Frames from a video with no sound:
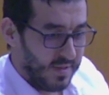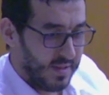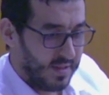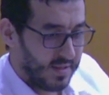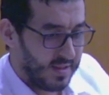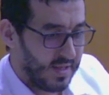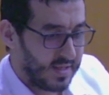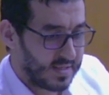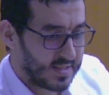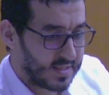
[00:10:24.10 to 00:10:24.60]

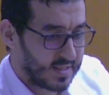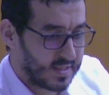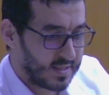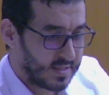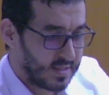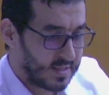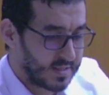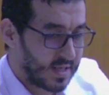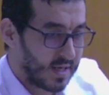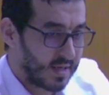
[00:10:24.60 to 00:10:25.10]

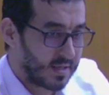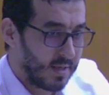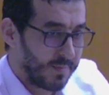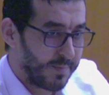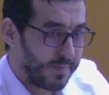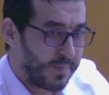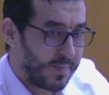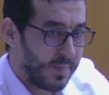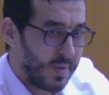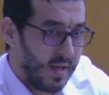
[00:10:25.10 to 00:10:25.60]
This
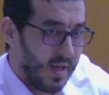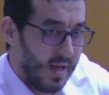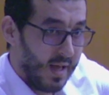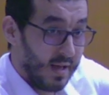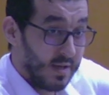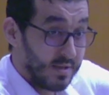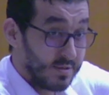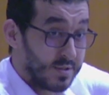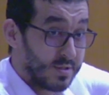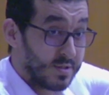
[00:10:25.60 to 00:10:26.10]
startup
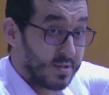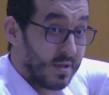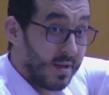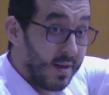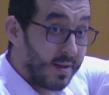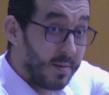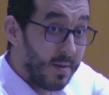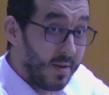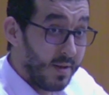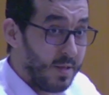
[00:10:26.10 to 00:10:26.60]
has
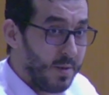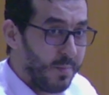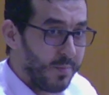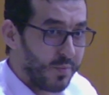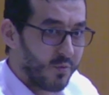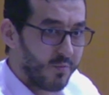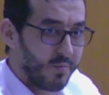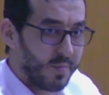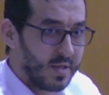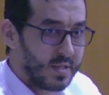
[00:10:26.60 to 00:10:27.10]
an
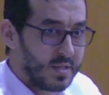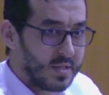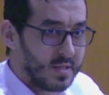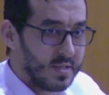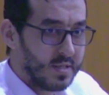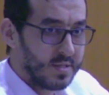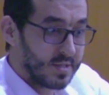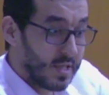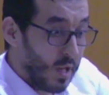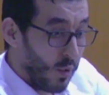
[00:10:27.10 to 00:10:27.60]
improvement,
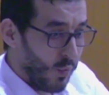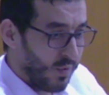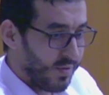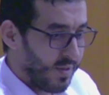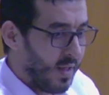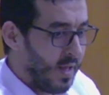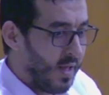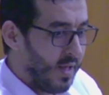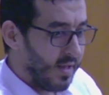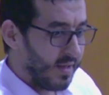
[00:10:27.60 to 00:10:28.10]
so
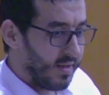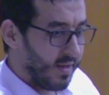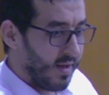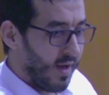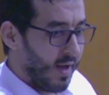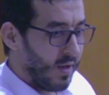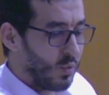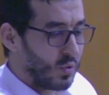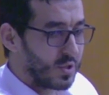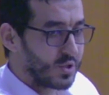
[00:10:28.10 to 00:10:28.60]

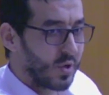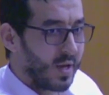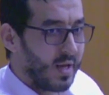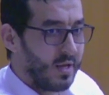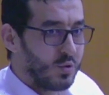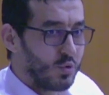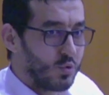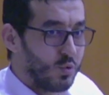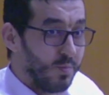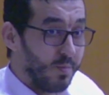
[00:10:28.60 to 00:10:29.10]
I will
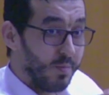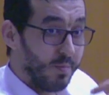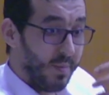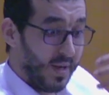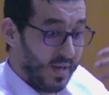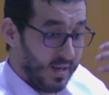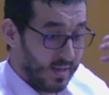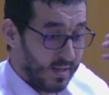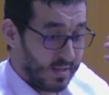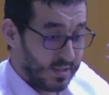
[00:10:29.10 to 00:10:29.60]
try
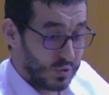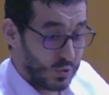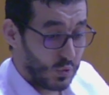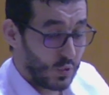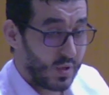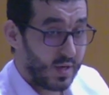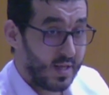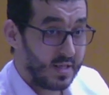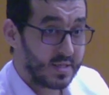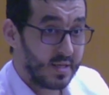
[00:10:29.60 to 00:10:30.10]

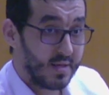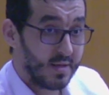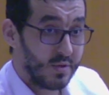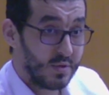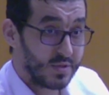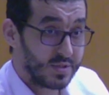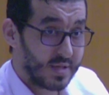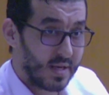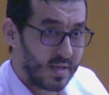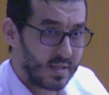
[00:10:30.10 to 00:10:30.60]
to create
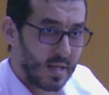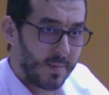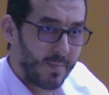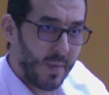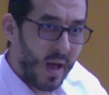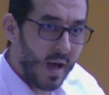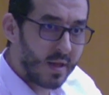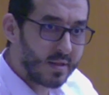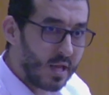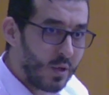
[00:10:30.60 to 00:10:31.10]
a
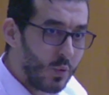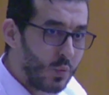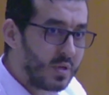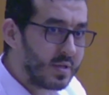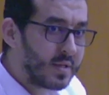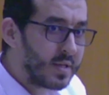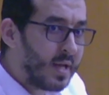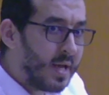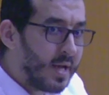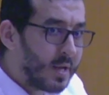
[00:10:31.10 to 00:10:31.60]
startup and I
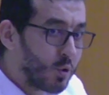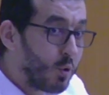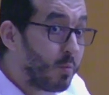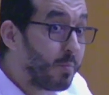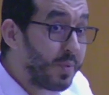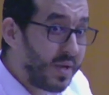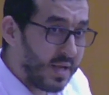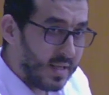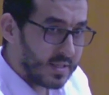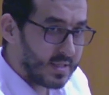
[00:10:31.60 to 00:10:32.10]
will
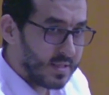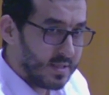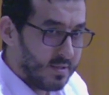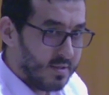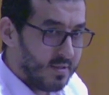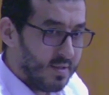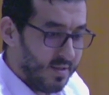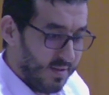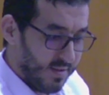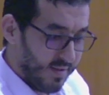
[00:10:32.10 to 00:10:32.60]
compete.
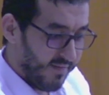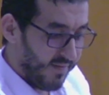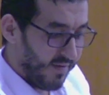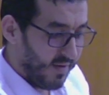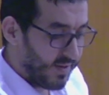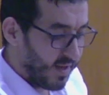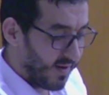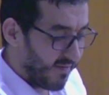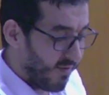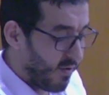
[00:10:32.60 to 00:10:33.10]

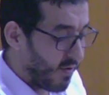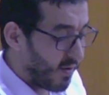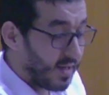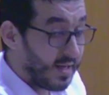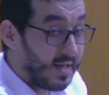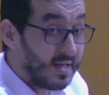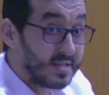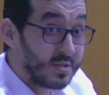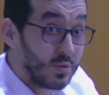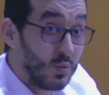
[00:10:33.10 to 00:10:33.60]
Therefore,
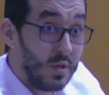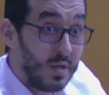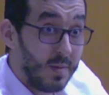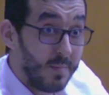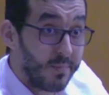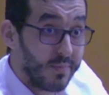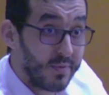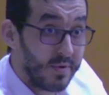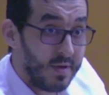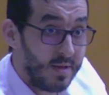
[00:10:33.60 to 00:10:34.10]
it
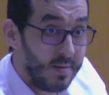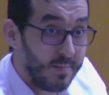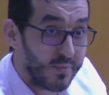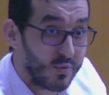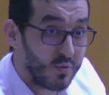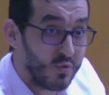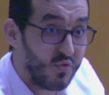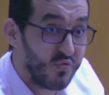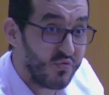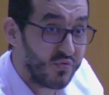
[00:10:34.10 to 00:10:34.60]
will
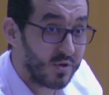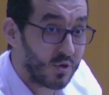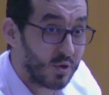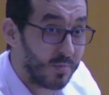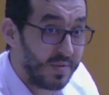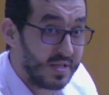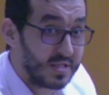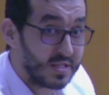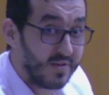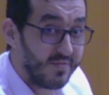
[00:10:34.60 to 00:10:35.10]
improve the
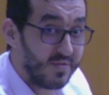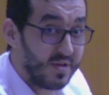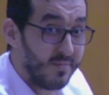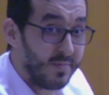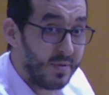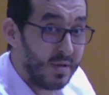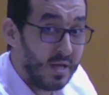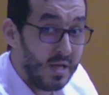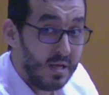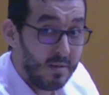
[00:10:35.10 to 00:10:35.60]
competitive
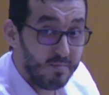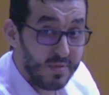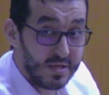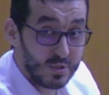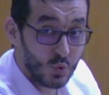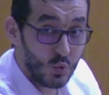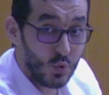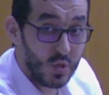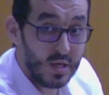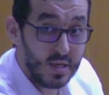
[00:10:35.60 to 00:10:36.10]
level
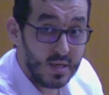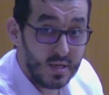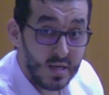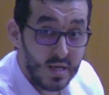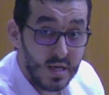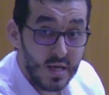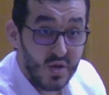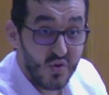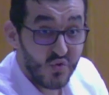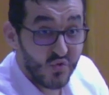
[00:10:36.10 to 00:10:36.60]
between
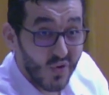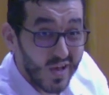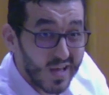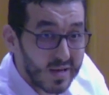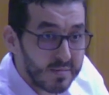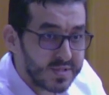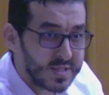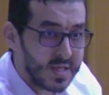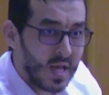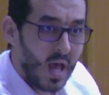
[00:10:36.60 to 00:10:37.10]

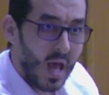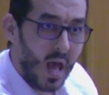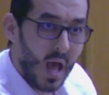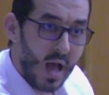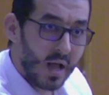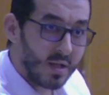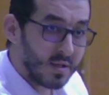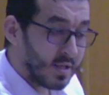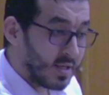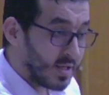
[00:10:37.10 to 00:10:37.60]
firms
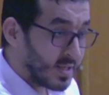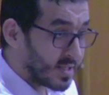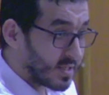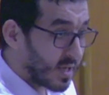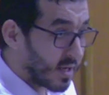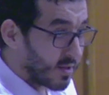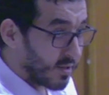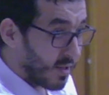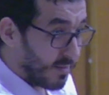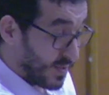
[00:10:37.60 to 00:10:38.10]
and
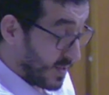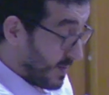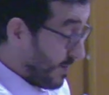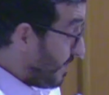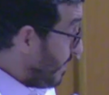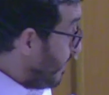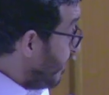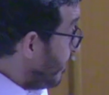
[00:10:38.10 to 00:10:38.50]
startups.